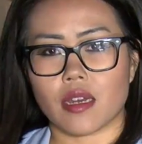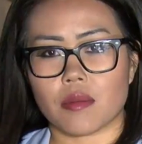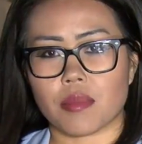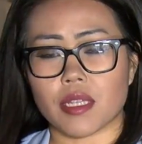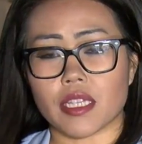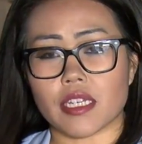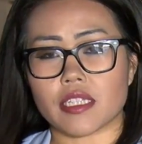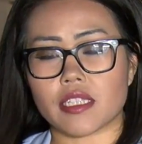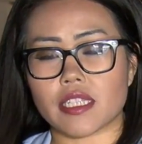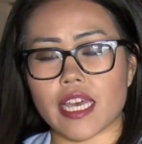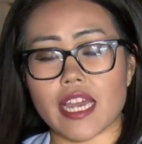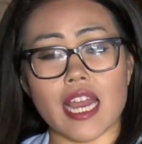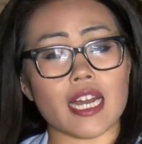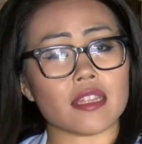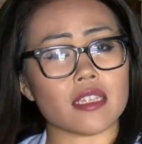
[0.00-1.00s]
Police
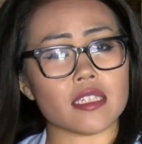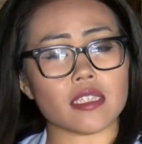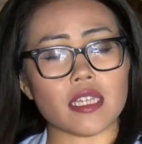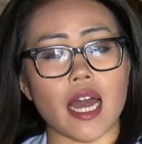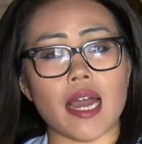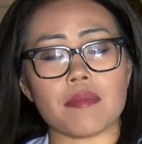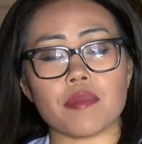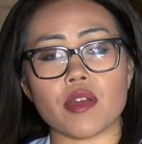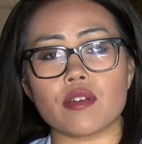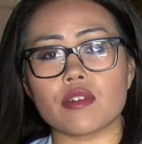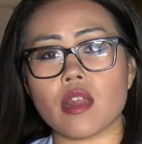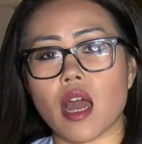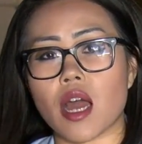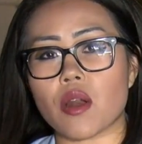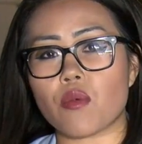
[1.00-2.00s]
say at this time they're
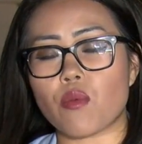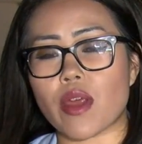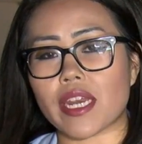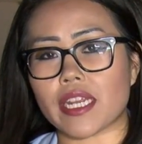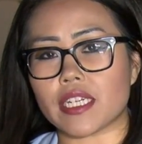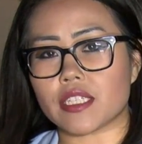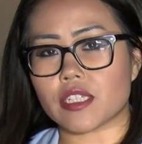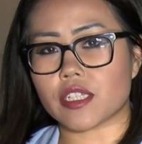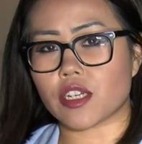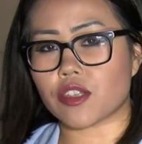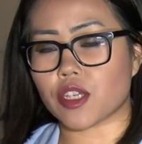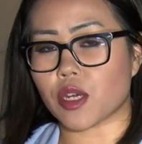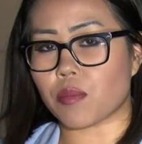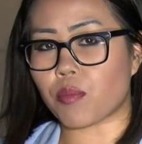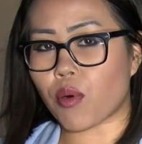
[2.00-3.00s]
not ready to show
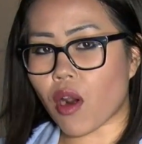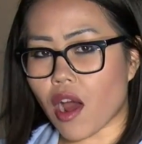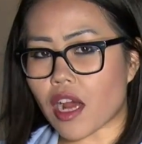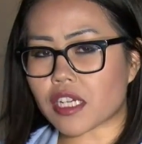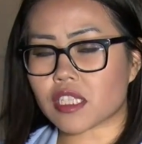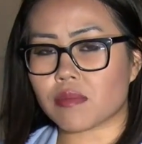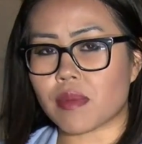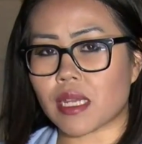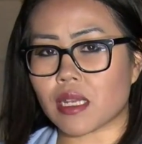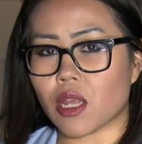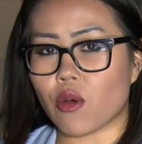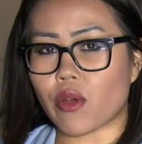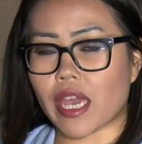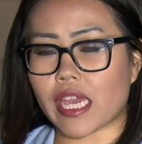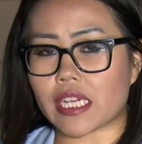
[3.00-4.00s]
the approximate
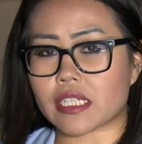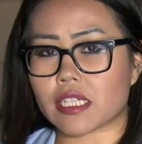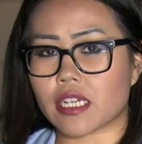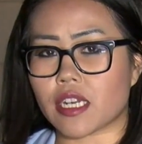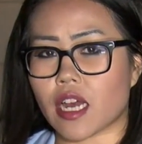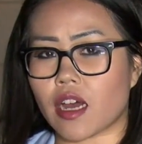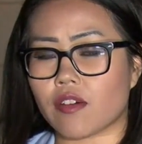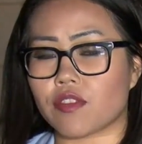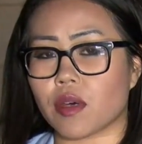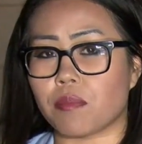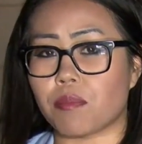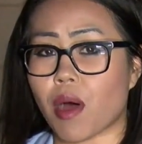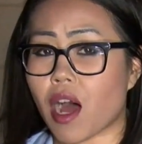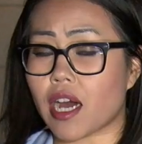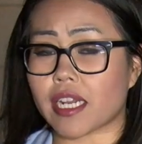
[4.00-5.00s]
location of the
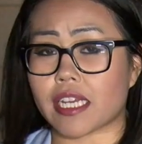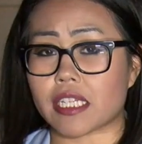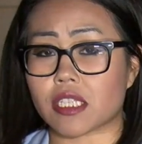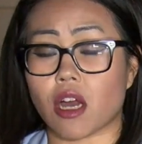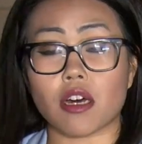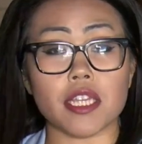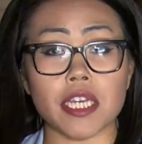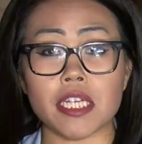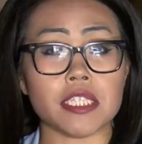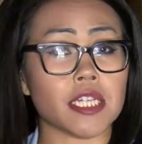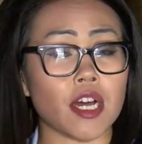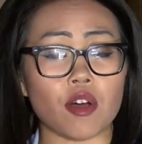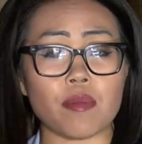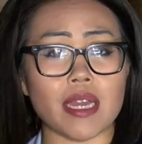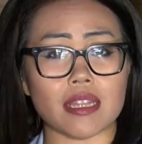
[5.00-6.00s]
bodies. All they can
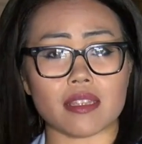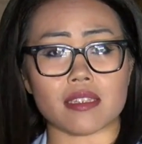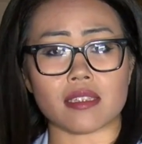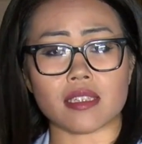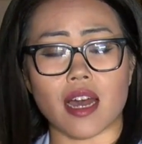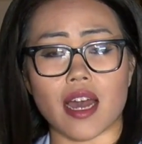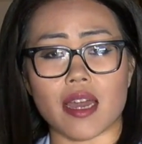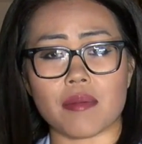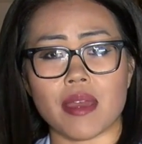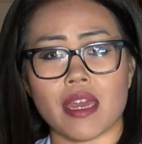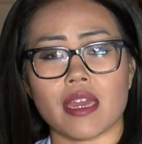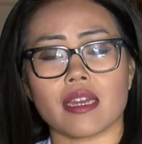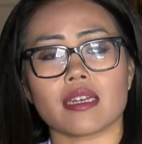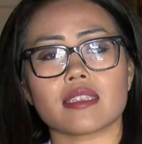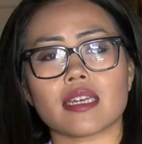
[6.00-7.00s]
tell me at this time
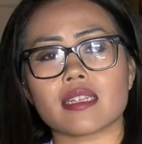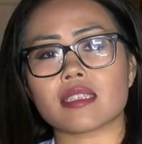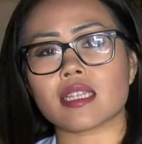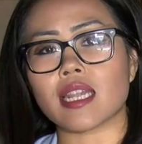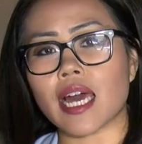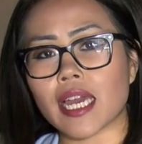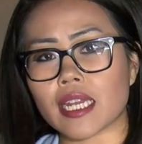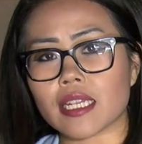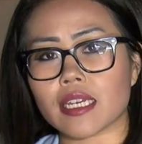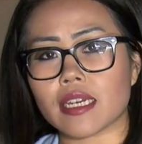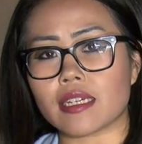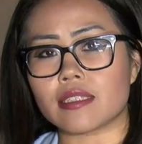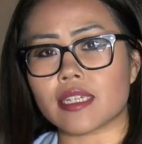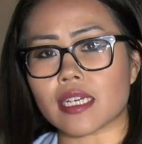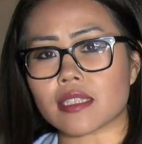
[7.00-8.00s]
is that it's likely
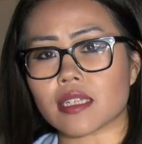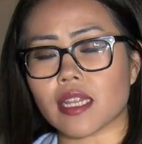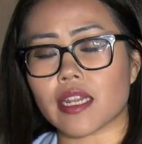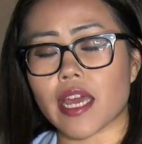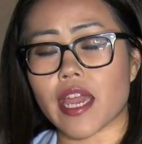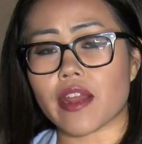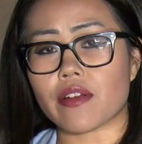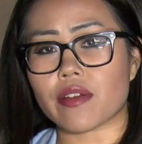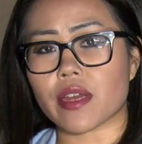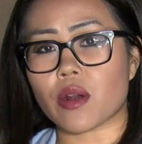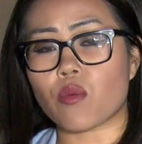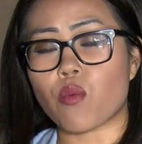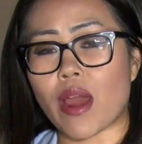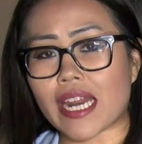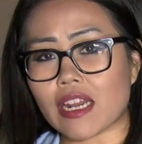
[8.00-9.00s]
a desolate
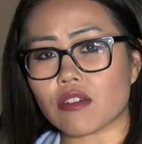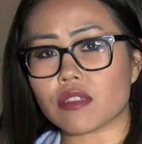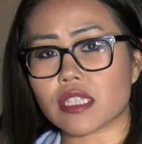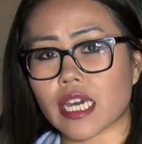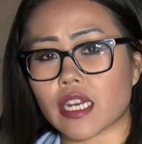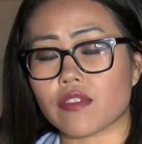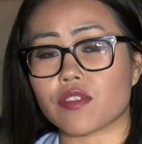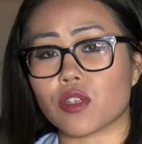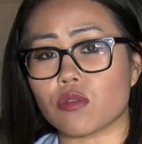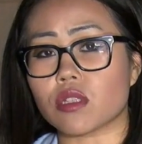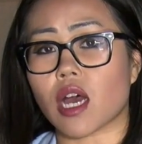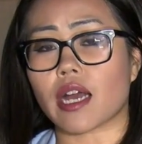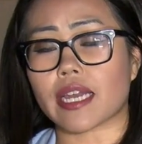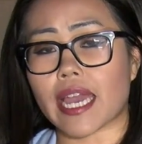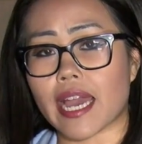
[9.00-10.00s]
area right outside of
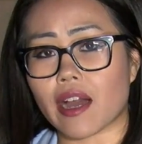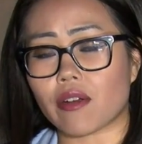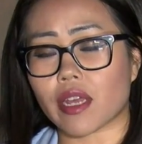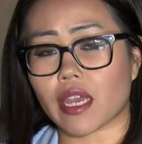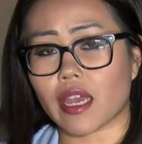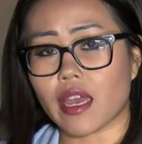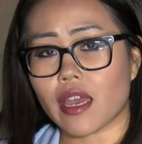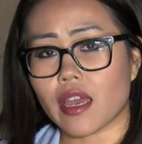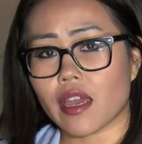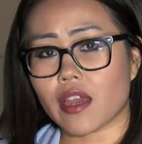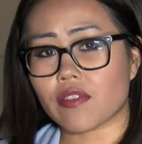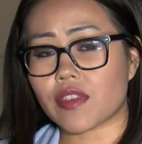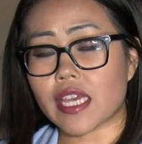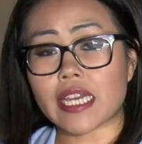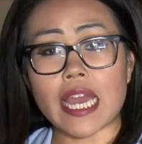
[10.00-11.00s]
Utah County.
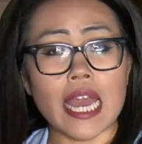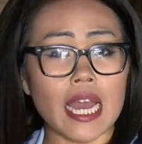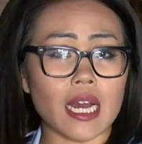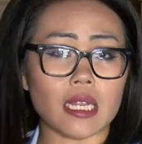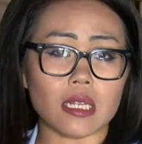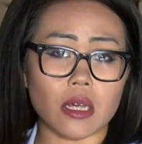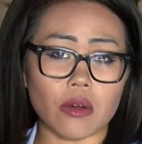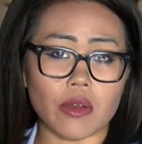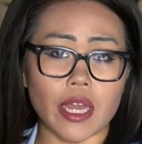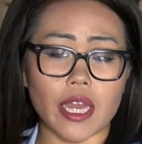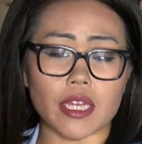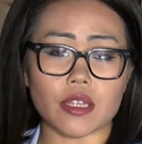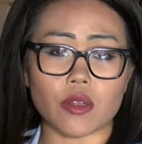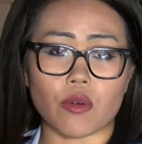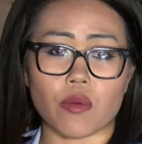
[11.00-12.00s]
If they can't
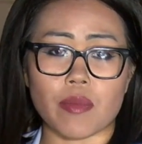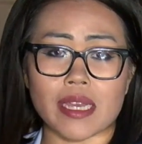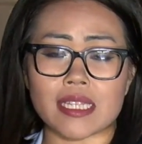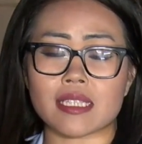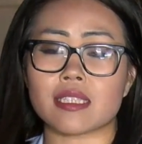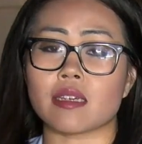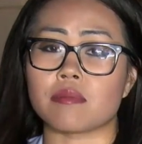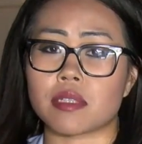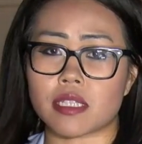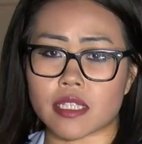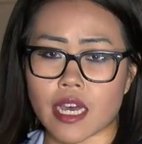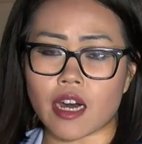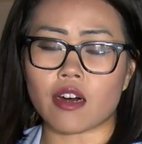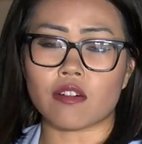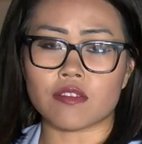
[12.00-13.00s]
locate the remains
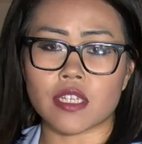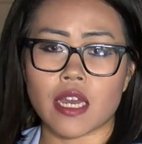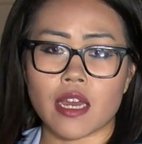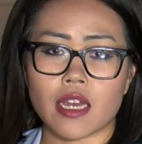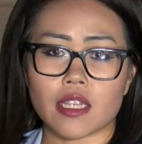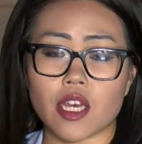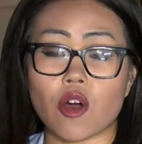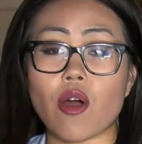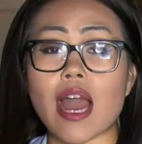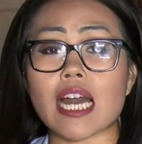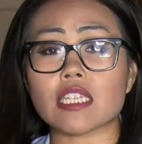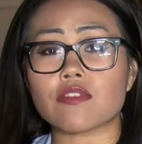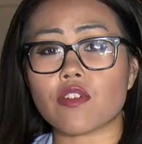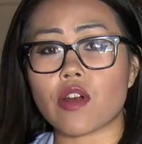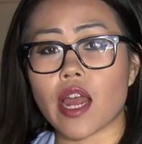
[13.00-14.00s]
themselves, they'll
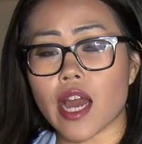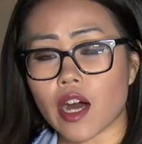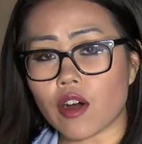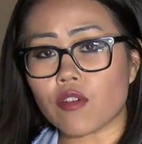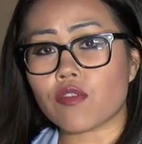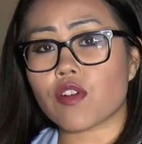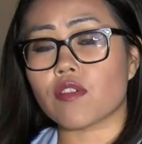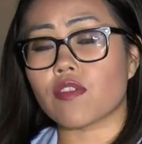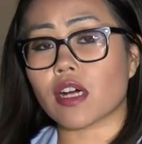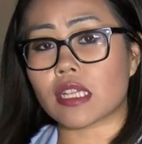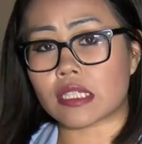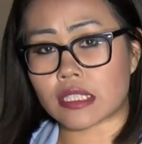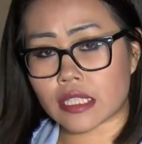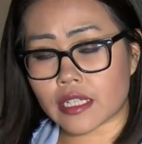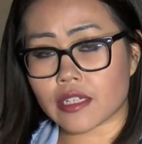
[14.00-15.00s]
ask for help from
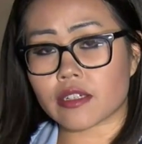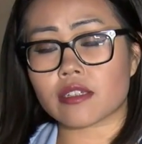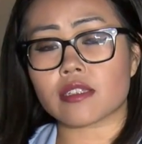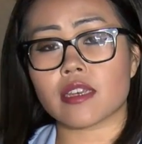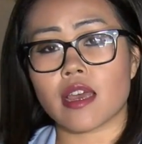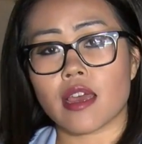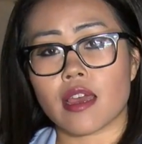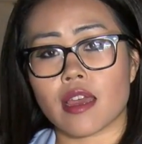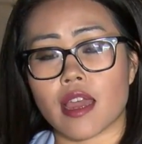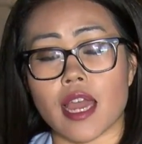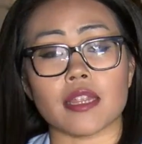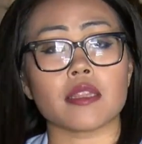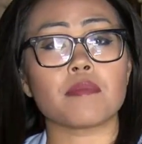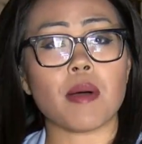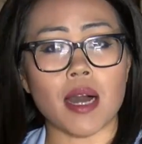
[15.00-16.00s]
volunteers
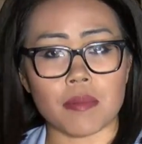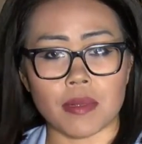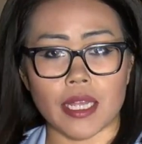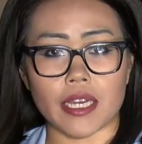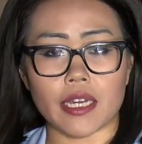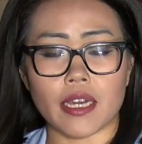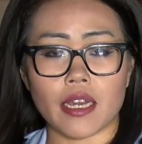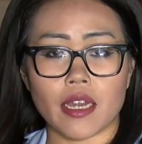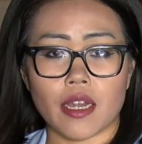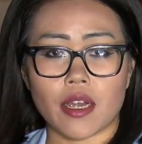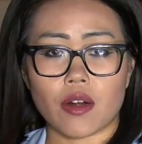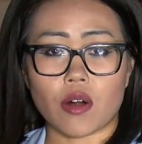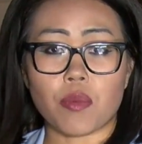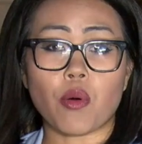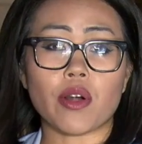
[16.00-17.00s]
and the public.
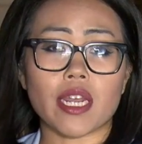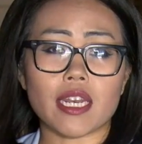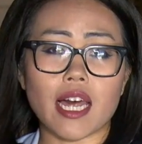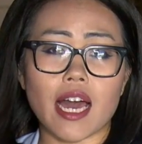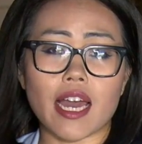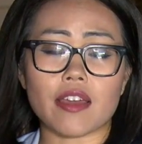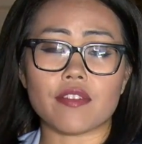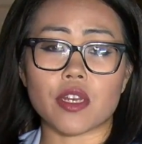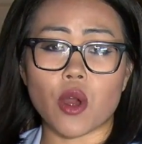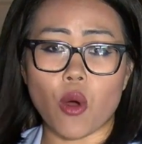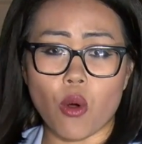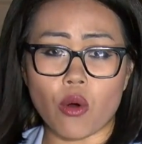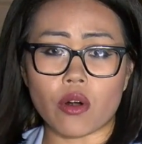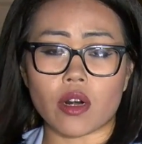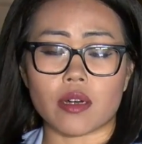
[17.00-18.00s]
Reporting live in
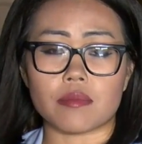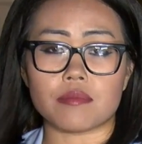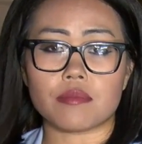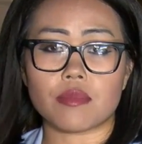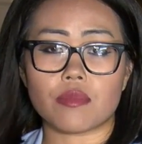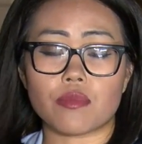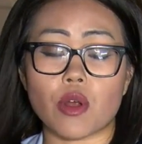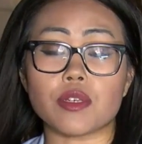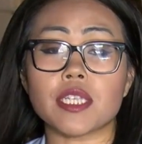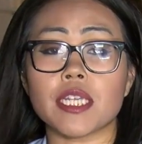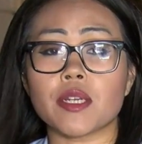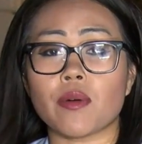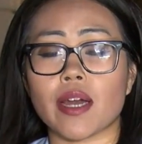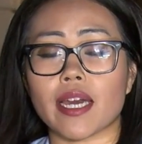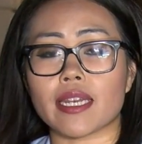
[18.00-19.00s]
Orem, Rosie
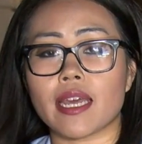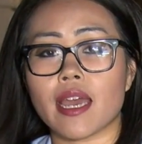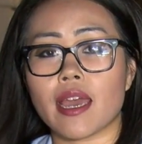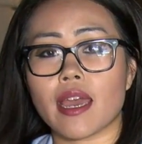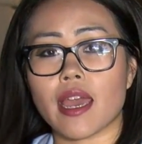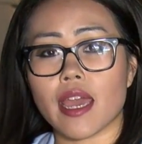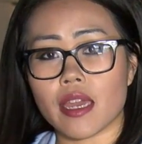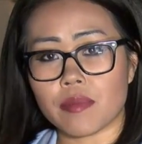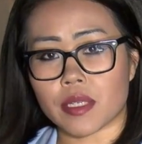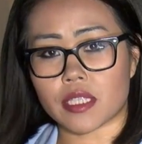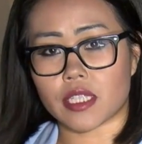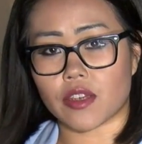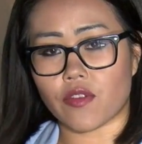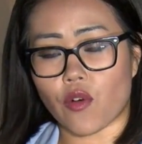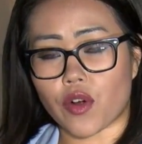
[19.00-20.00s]
Nguyen,
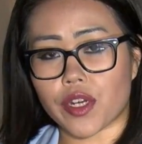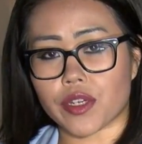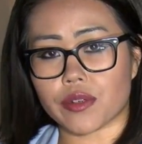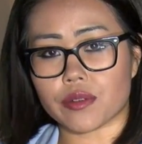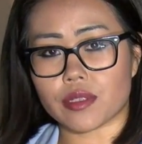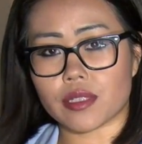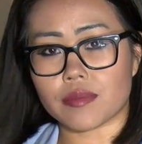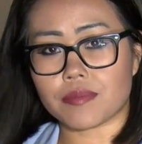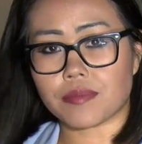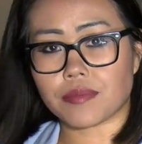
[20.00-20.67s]
ABC 4 News.